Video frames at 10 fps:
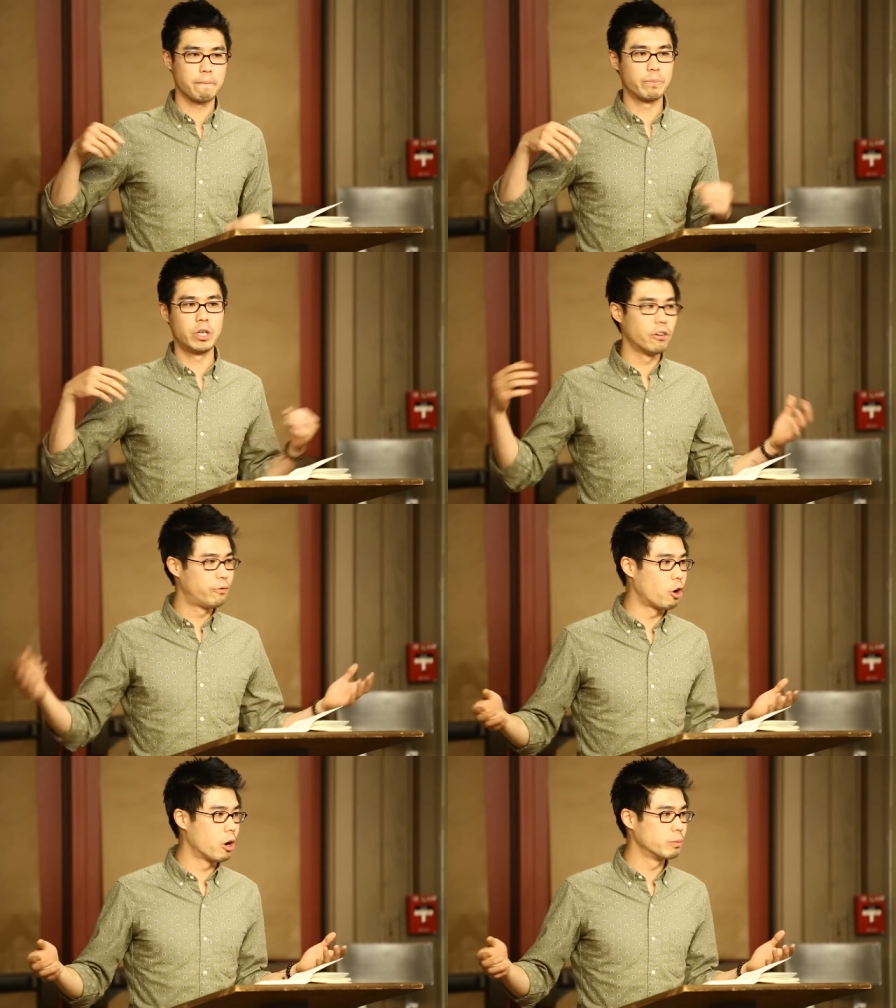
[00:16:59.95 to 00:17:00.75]

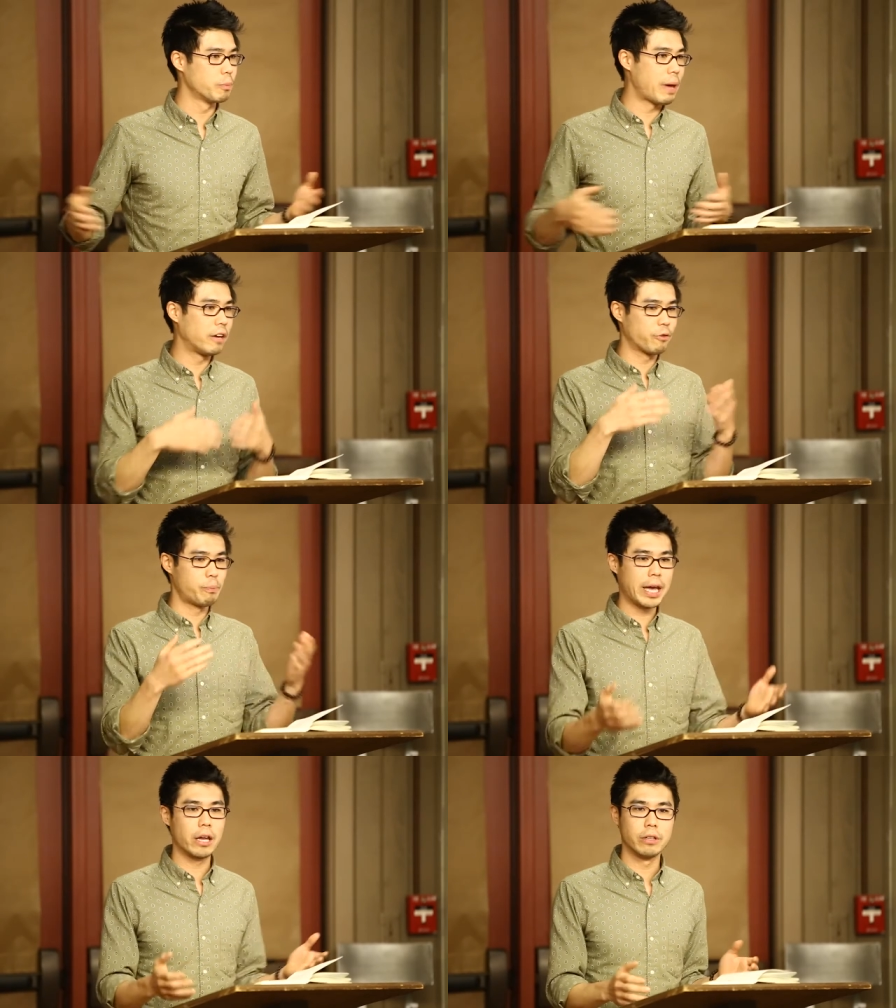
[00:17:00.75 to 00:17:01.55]
uniforms or paying for
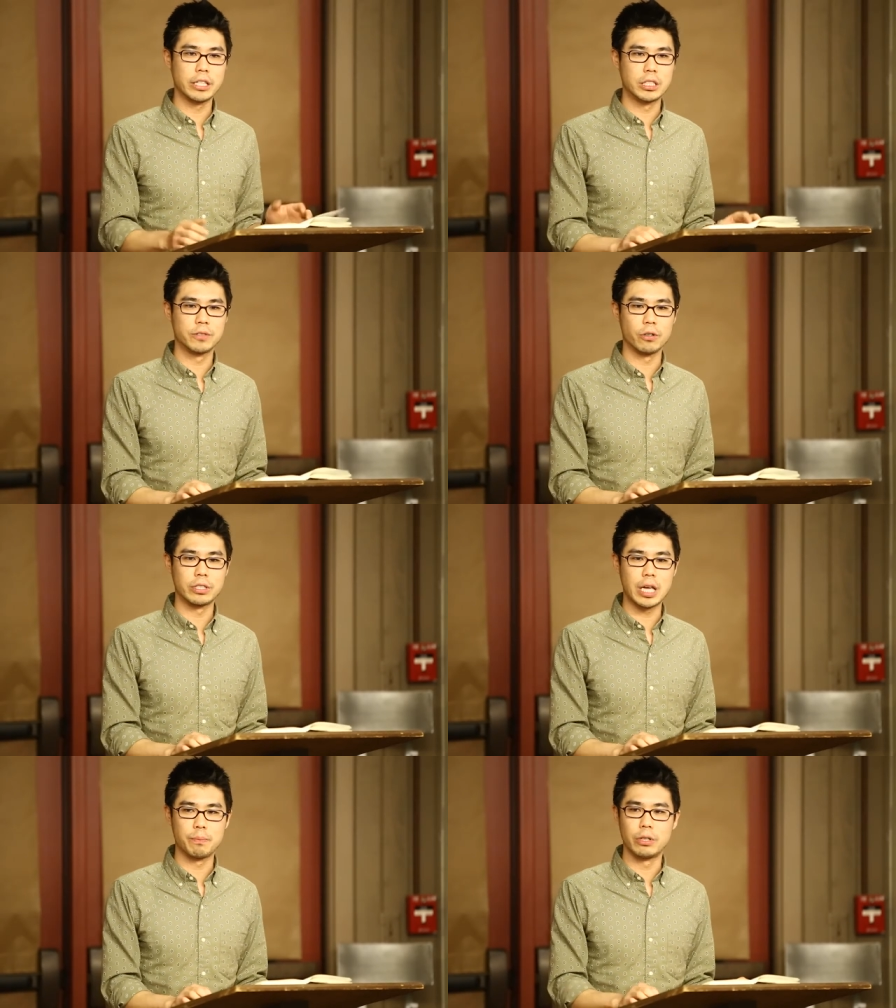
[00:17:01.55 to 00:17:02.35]
piano lessons, for
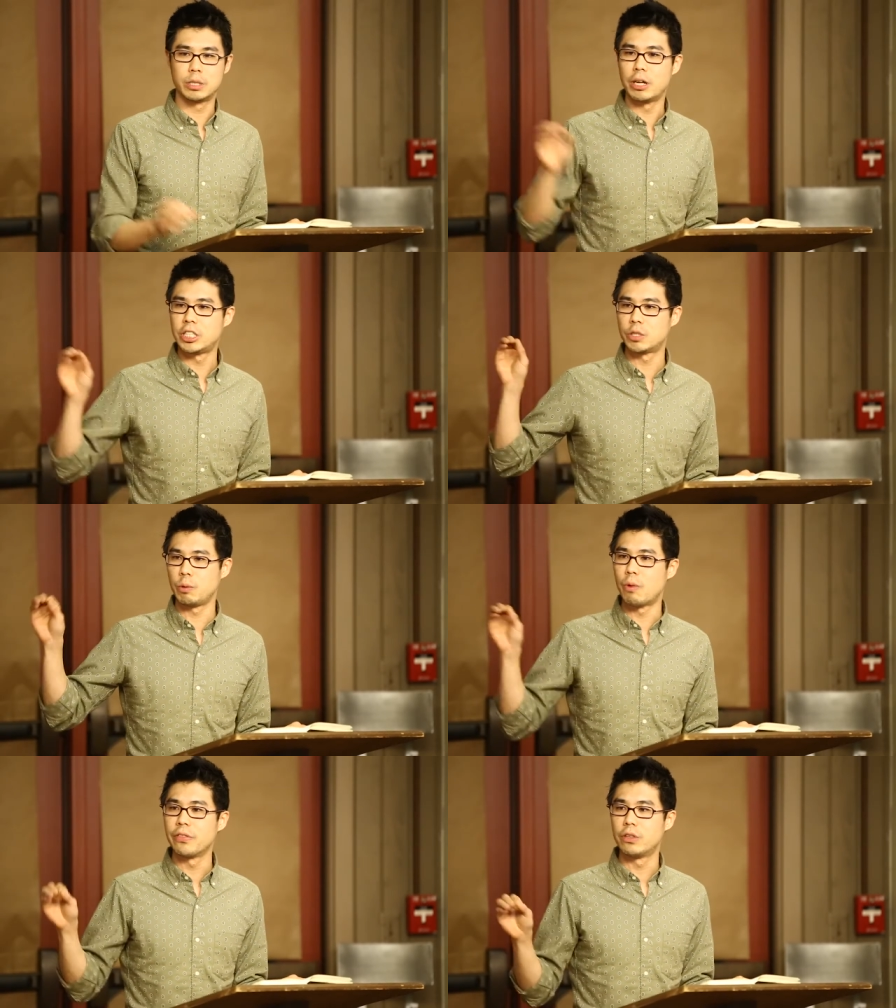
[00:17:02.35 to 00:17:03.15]
example. As much as we
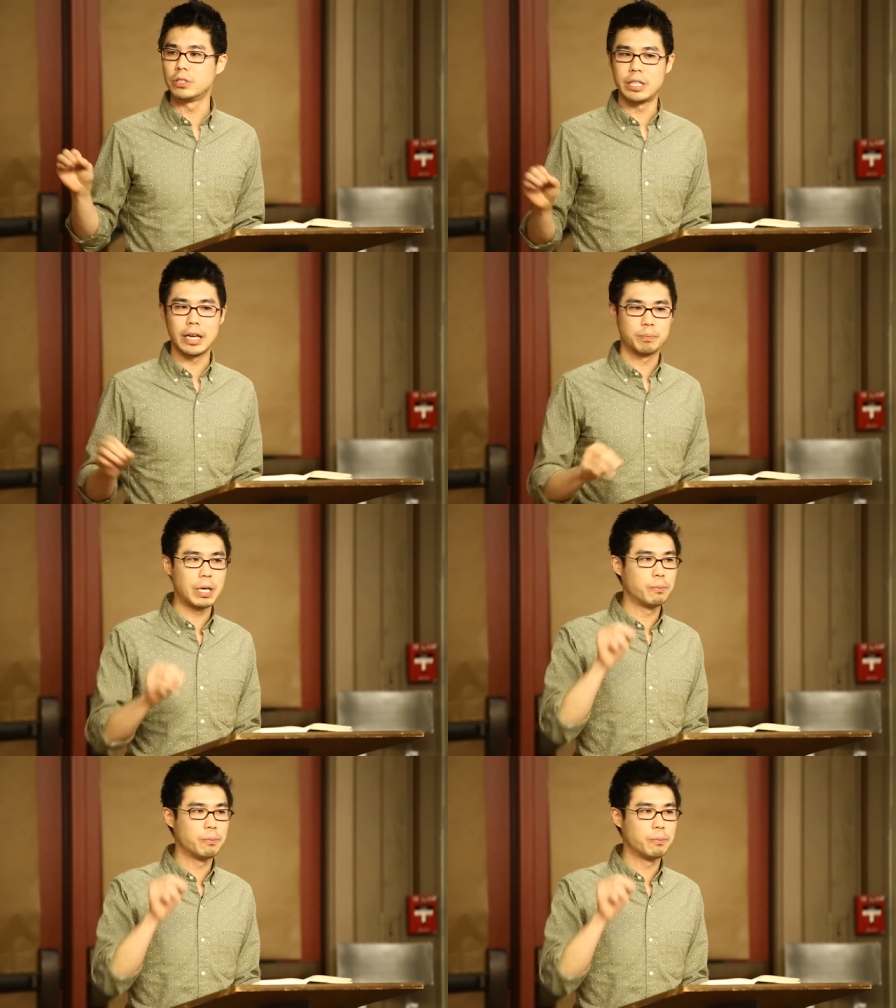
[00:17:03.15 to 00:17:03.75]
want those things,